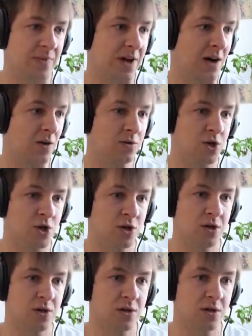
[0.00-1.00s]
Ouch.
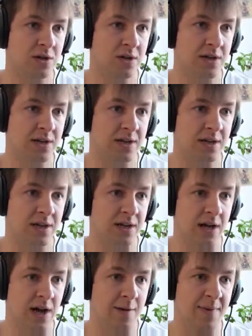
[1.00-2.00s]

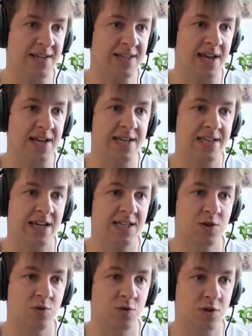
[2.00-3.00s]
I must say he
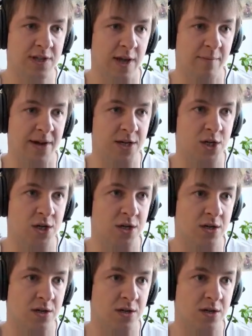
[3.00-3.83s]
does do good damage.